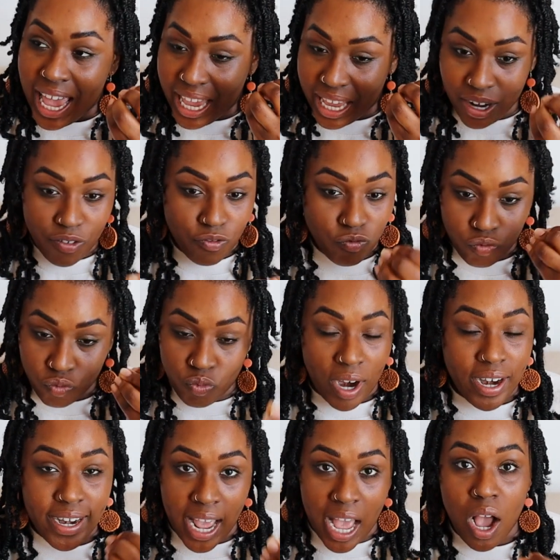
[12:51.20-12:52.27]
and
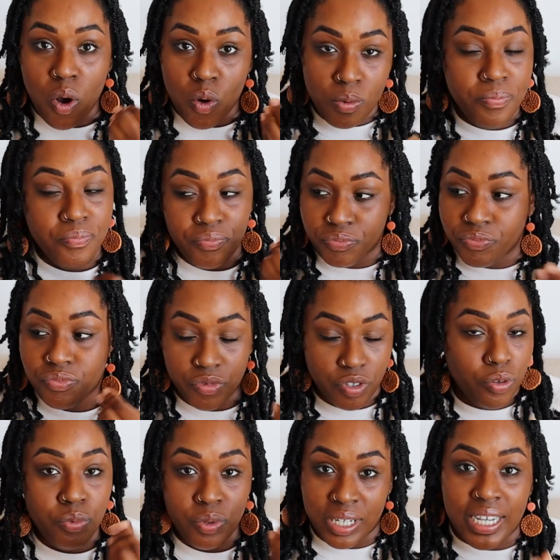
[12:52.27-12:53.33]
right now,
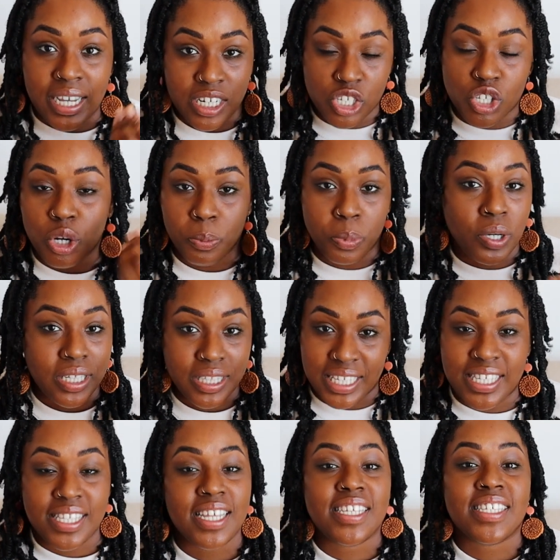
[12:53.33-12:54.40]
we got to start putting
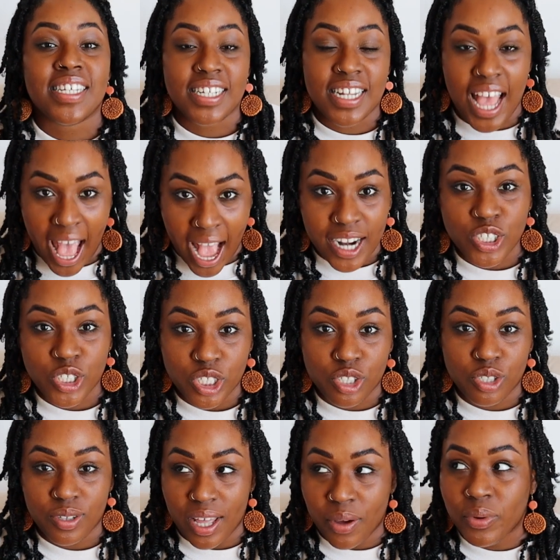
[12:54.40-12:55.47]
these things into action
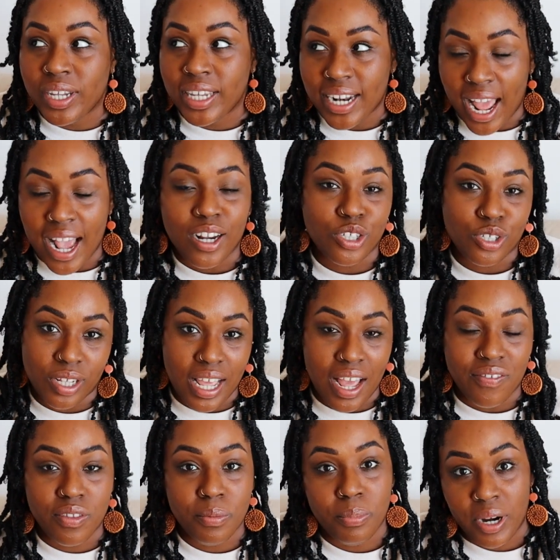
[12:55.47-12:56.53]
so that we can actually
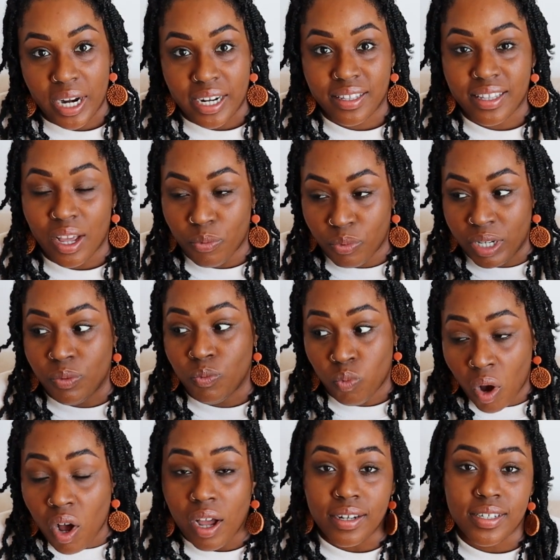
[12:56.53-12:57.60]
have the break that we
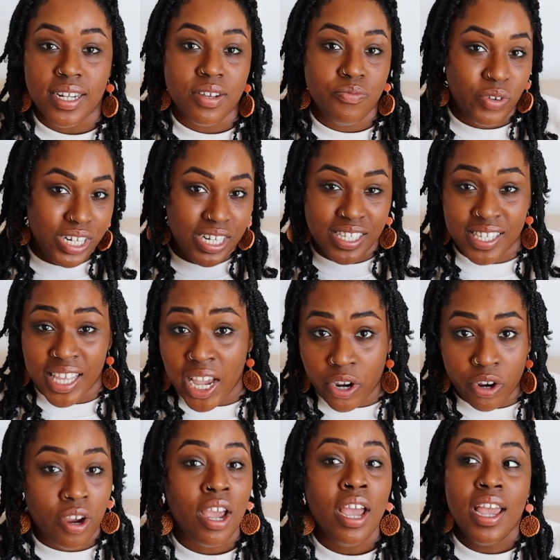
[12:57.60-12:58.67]
want and we
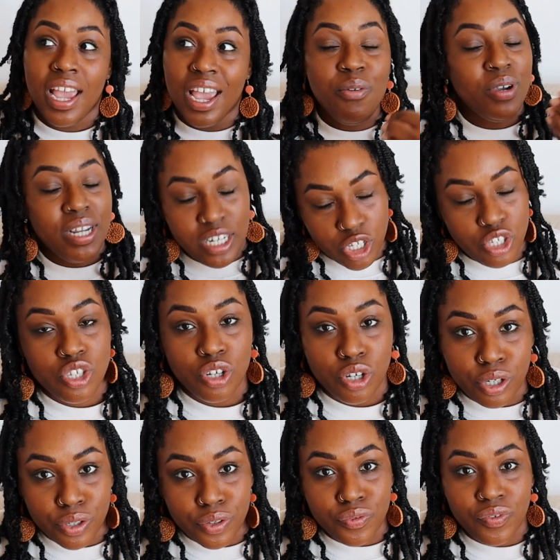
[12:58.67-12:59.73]
desire and we
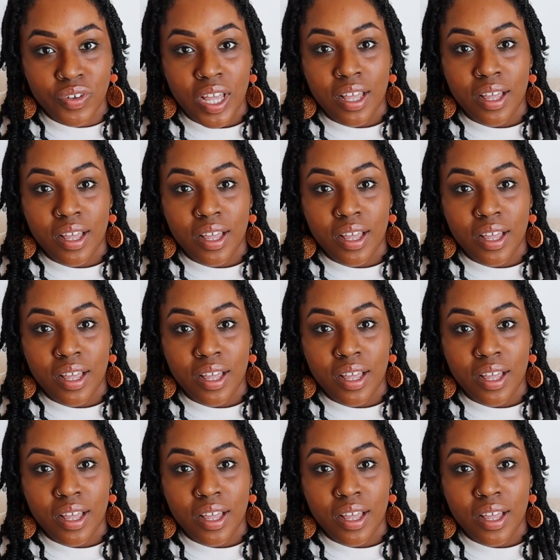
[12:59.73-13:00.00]
deserve,